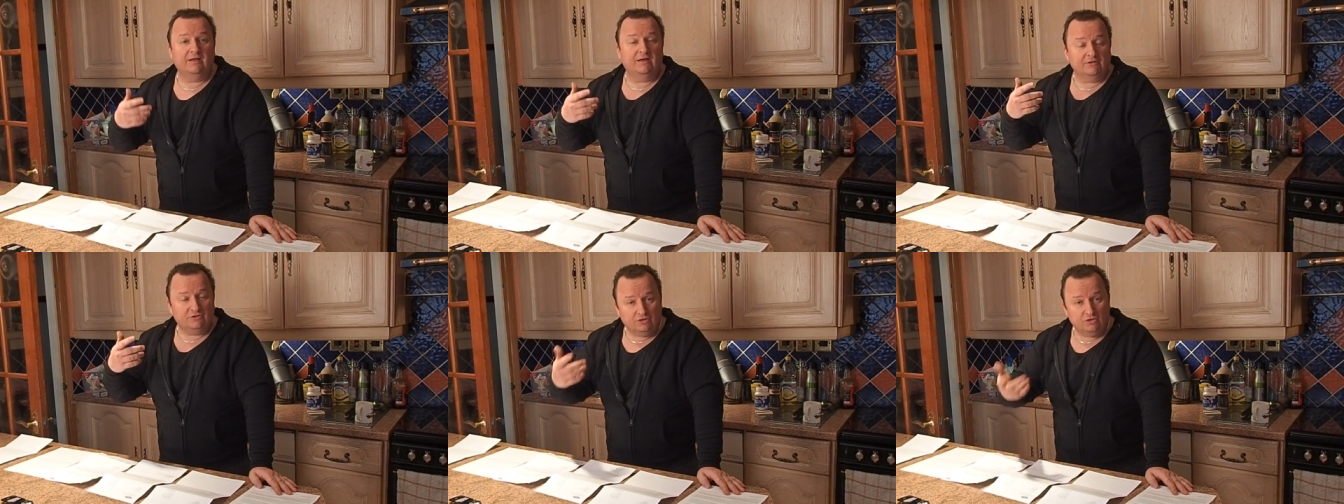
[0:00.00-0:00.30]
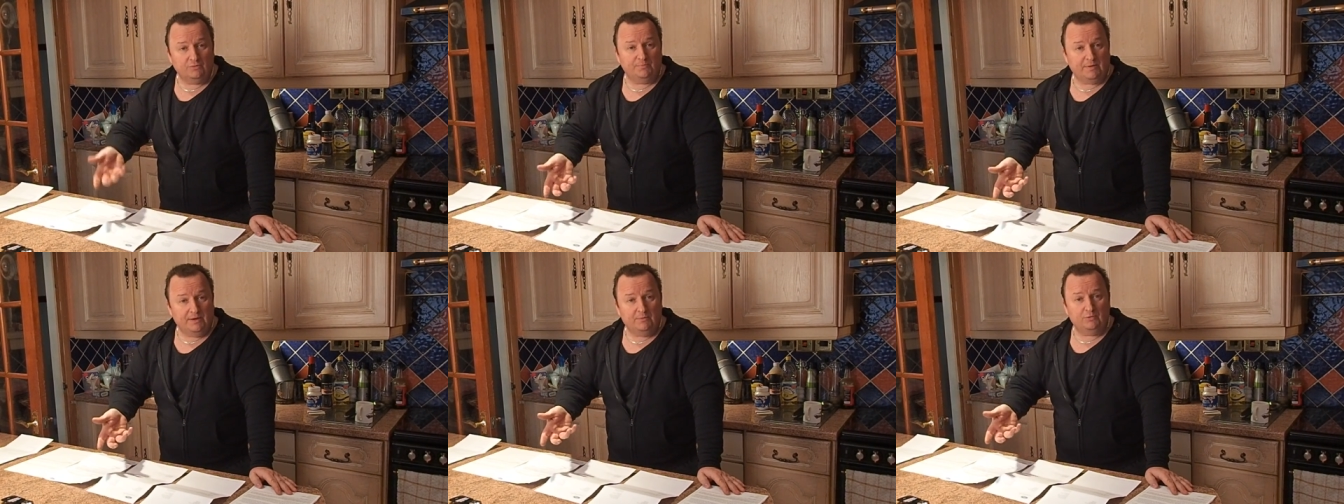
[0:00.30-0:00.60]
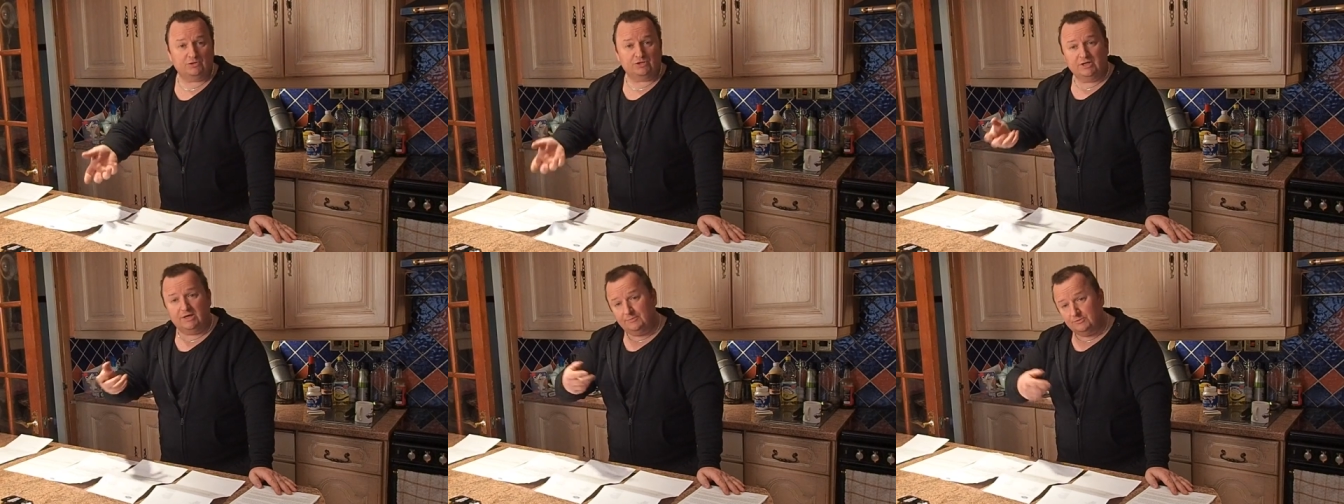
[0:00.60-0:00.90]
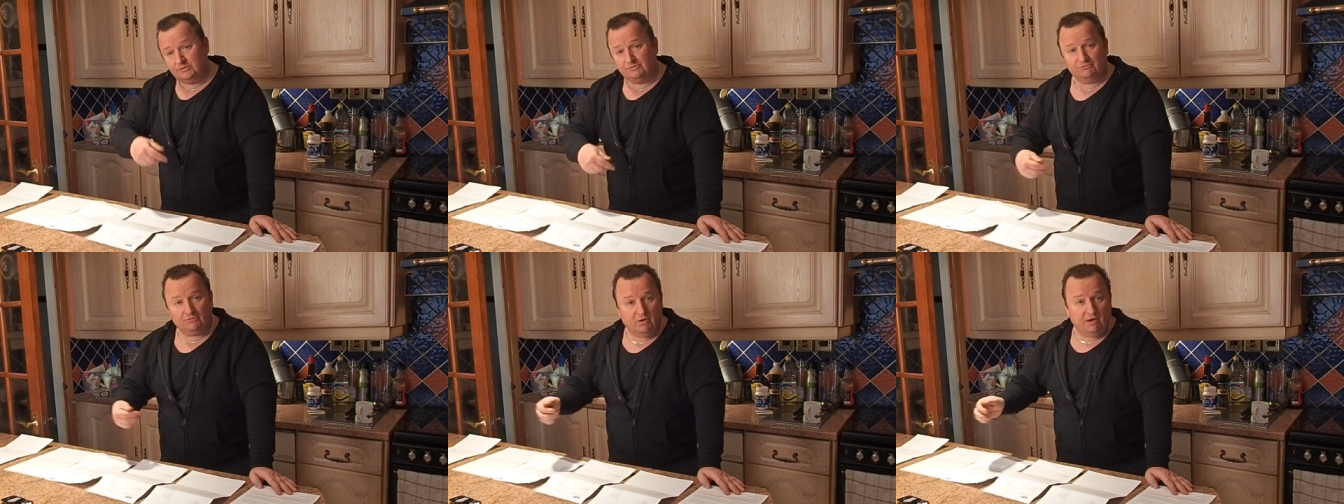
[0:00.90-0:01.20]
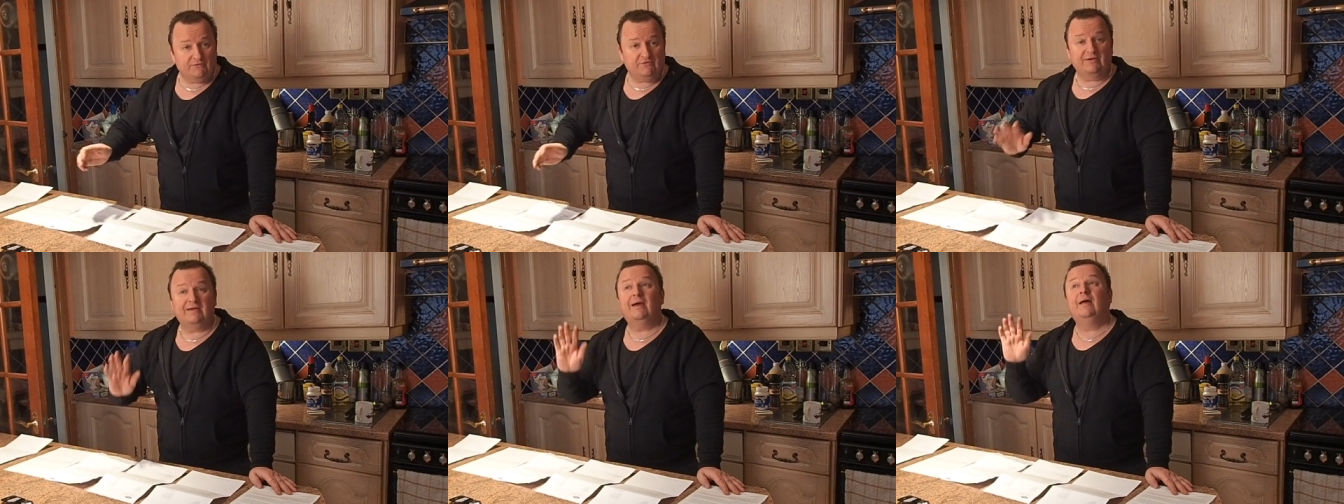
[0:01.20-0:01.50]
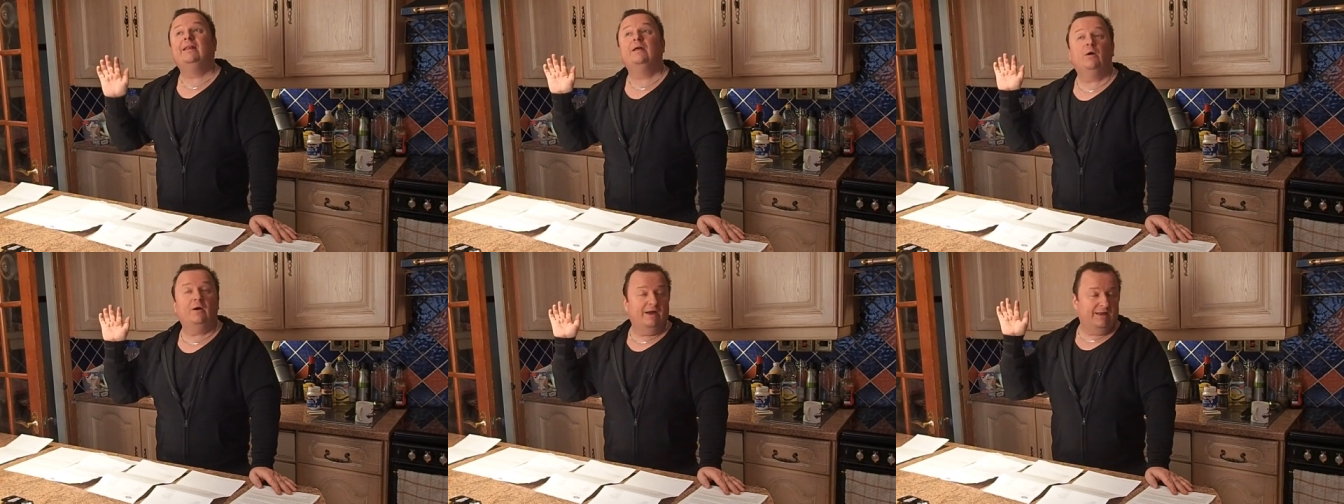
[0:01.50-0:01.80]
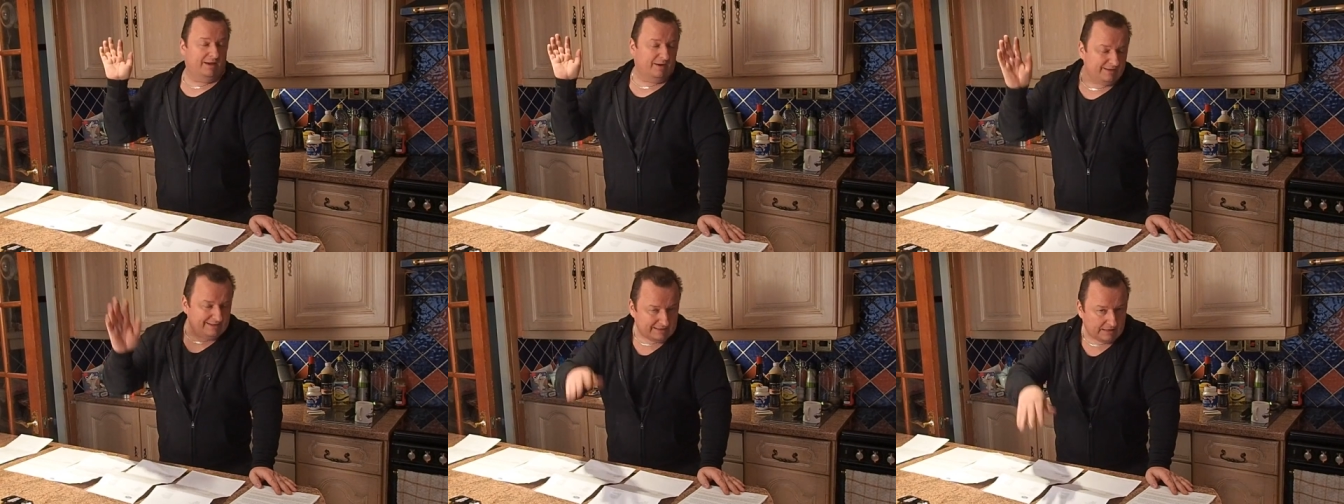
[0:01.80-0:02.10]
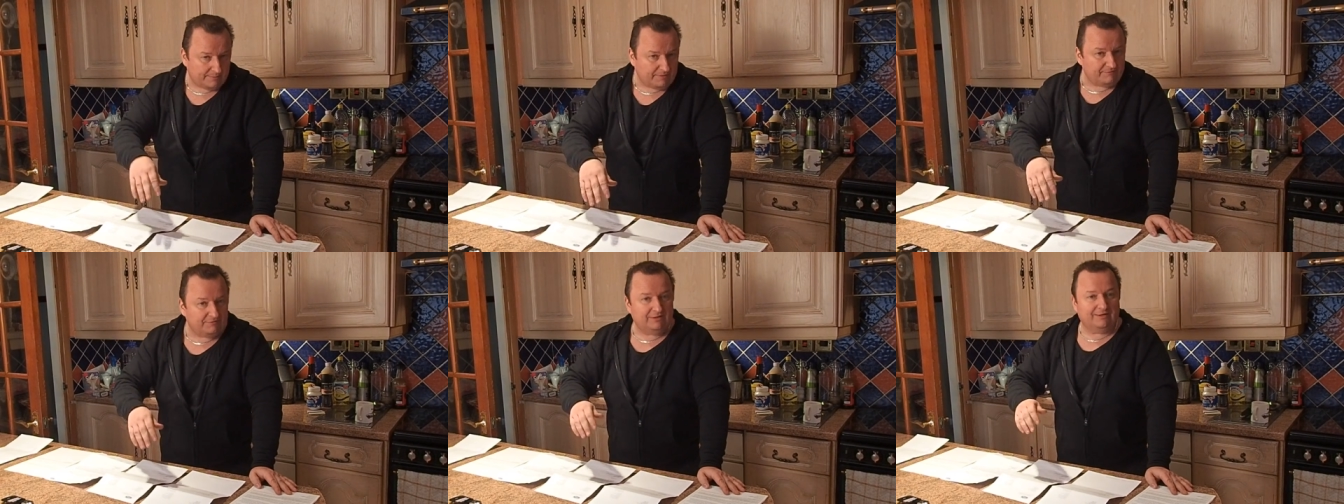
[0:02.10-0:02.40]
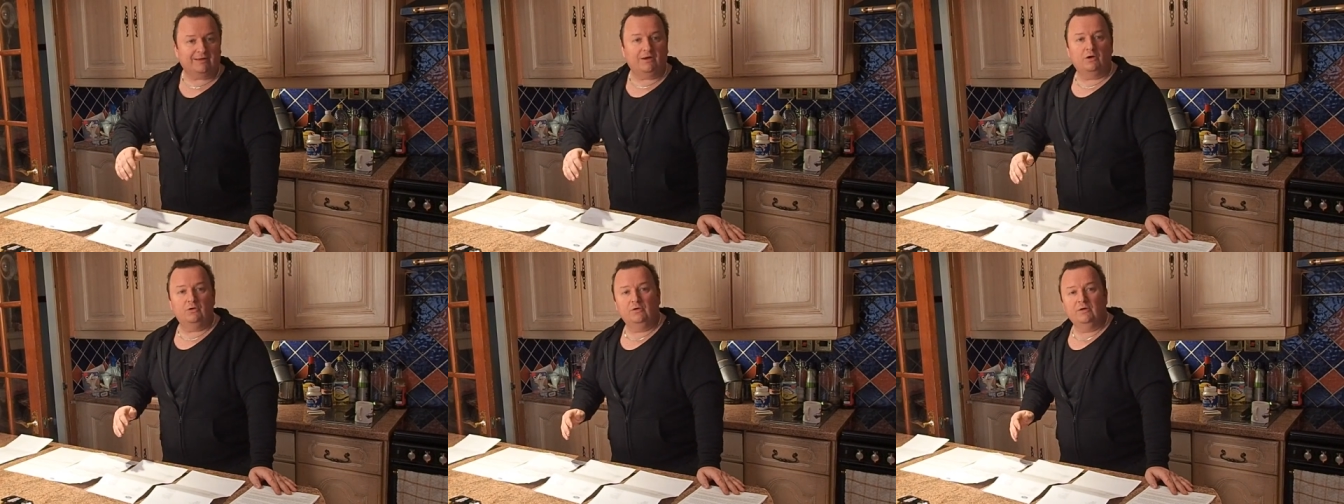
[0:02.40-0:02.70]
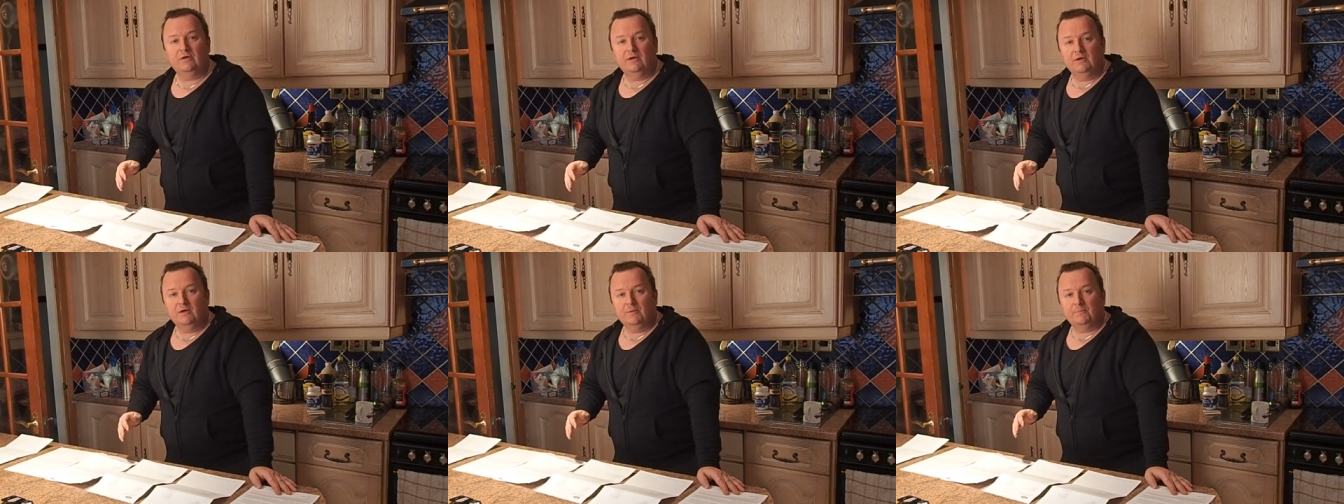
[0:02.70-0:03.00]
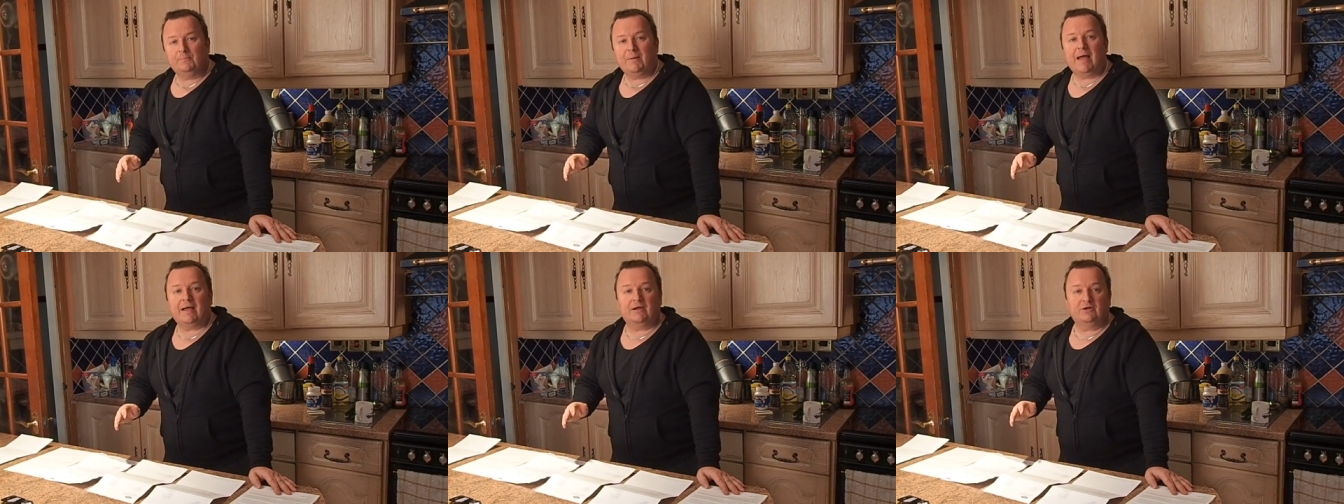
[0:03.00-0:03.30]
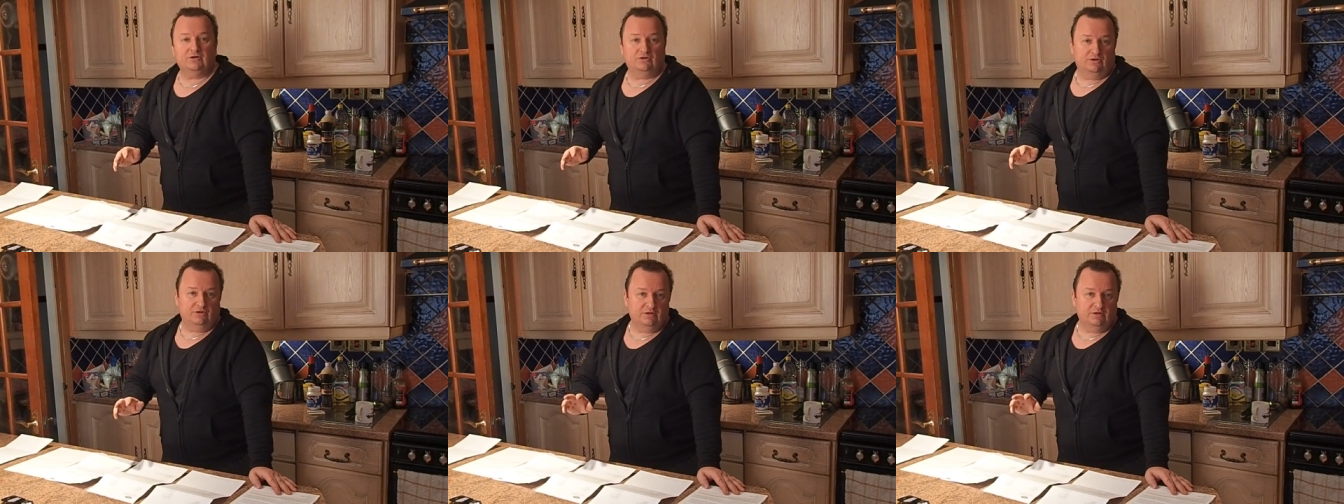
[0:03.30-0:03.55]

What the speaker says: 2 people said it was the right thing, and I ended up having to go back